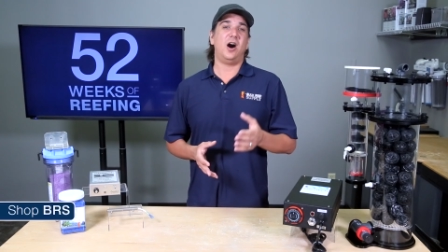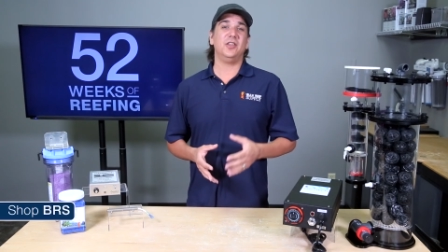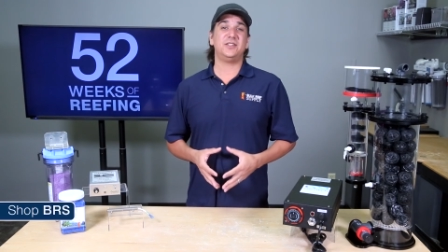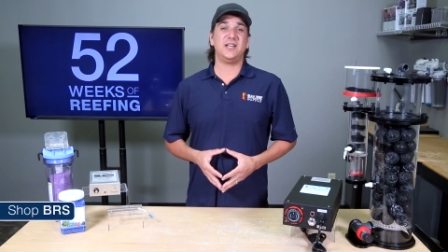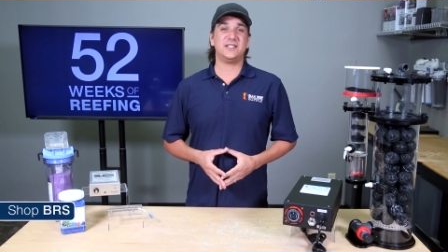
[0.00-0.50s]

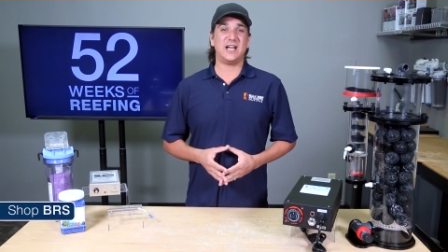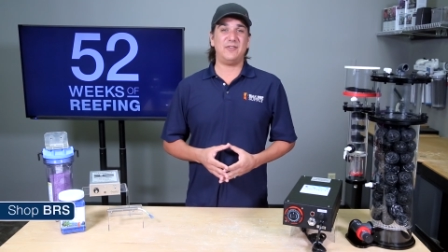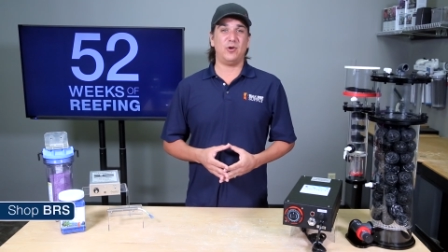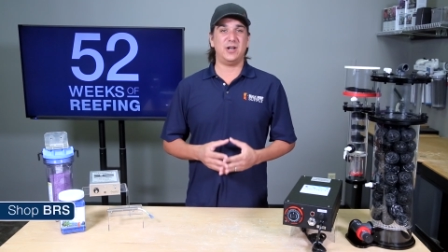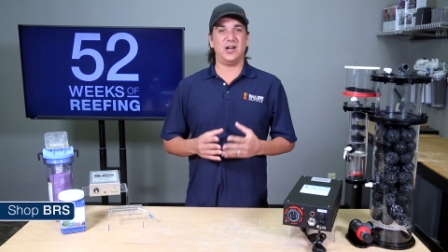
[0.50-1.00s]
All the tanks
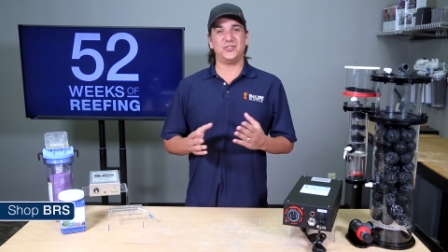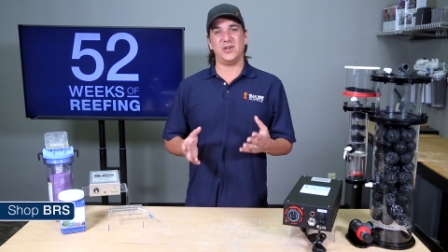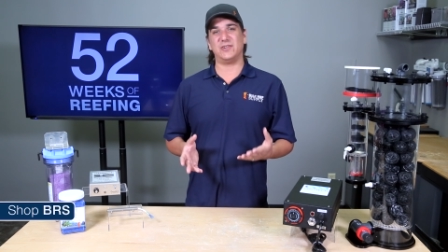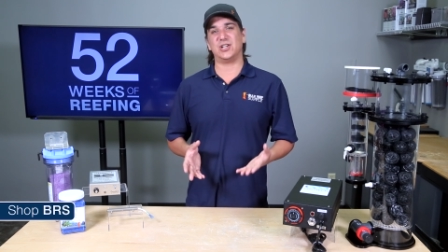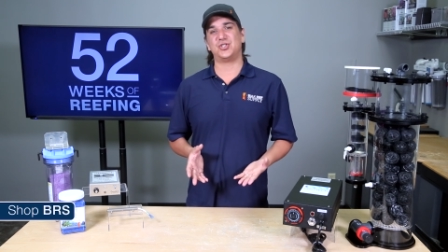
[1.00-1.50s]
I've run also
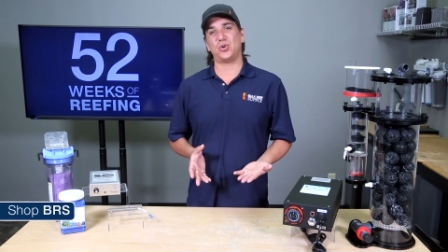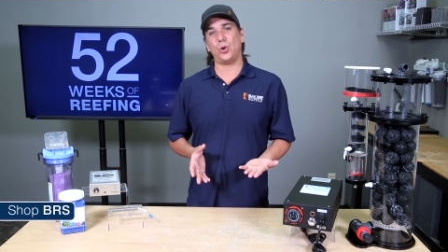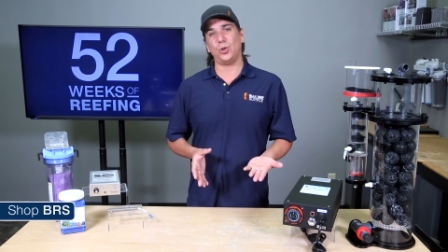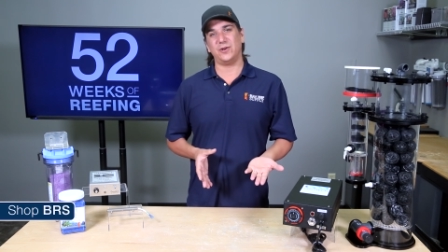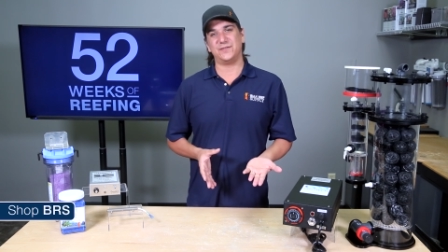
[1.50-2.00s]
have a
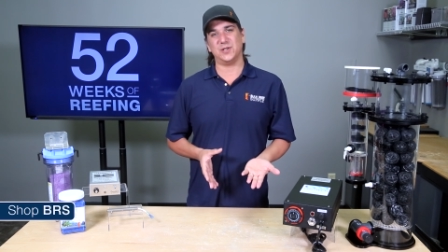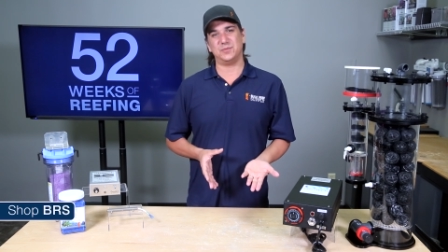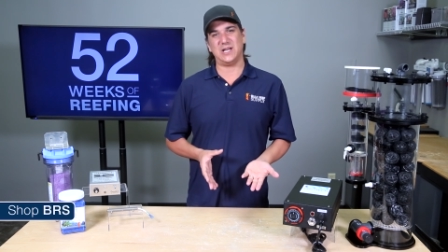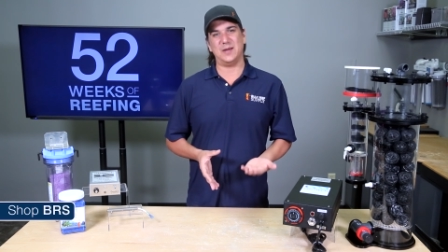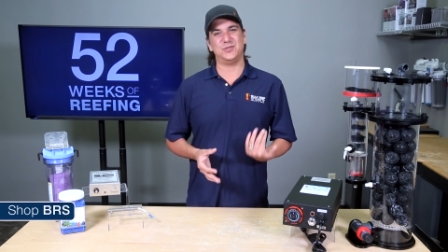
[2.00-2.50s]
controller of
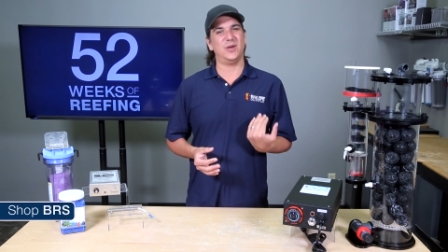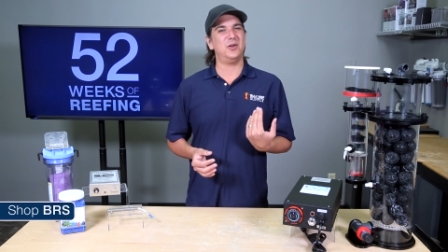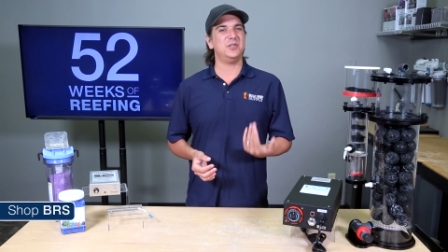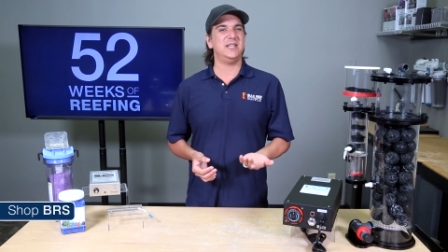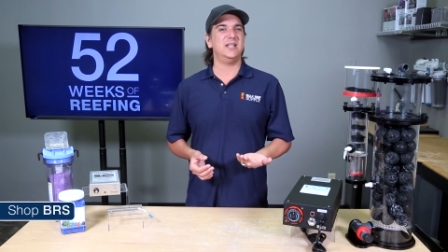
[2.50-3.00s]
some type, so I
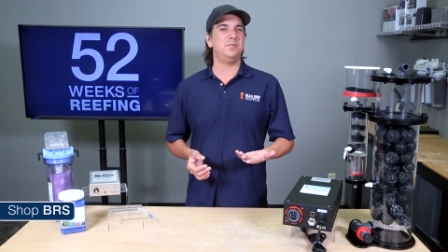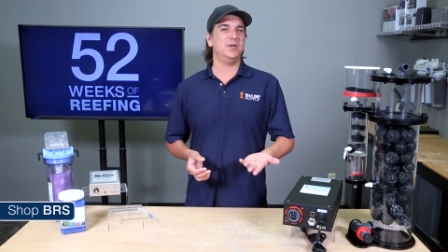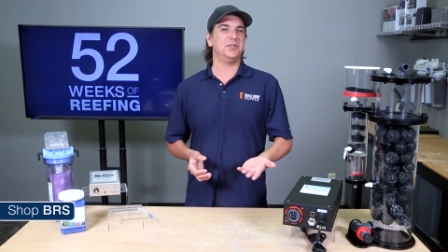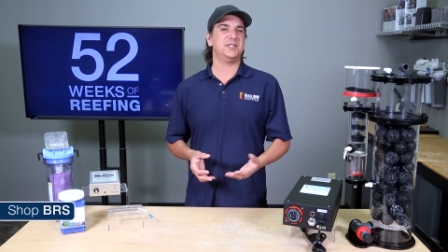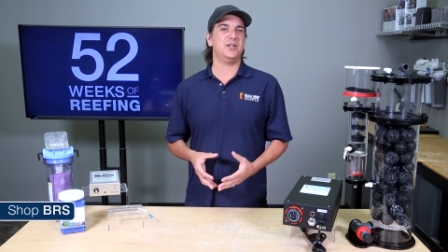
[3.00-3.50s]
don't need a
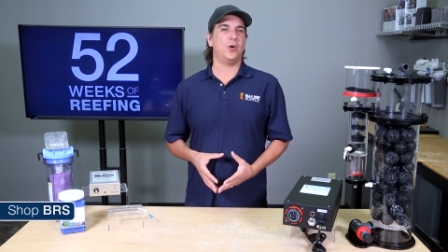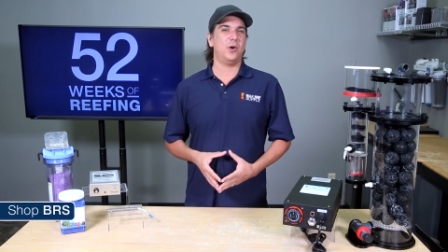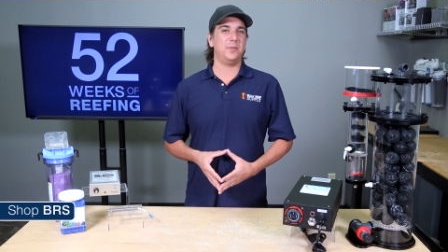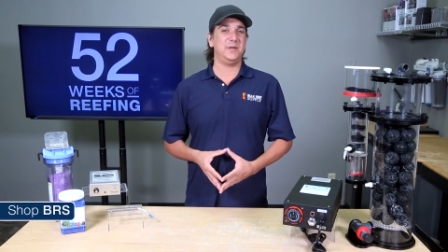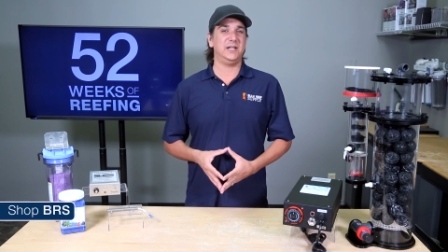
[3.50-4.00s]
built-in
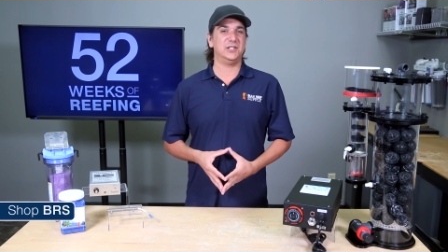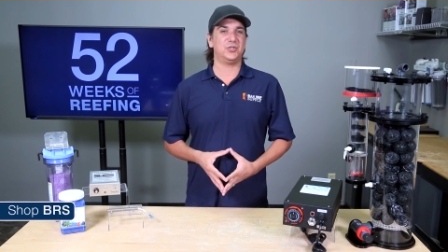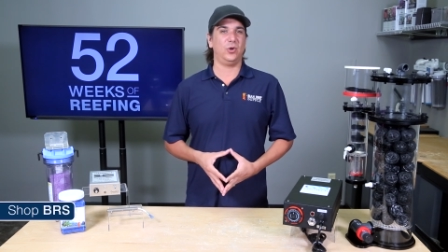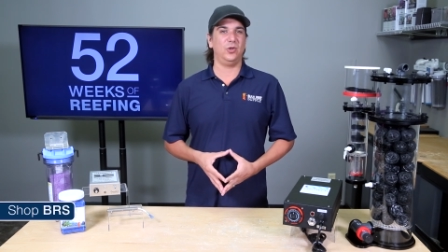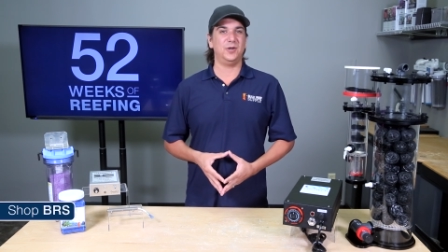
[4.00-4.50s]
ORP
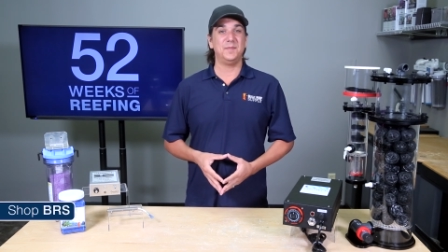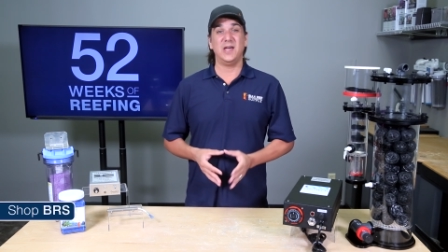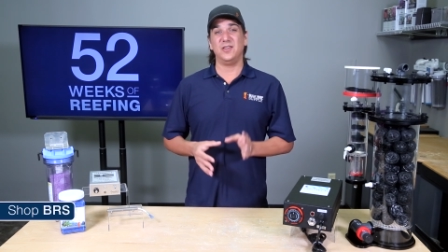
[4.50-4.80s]
controller.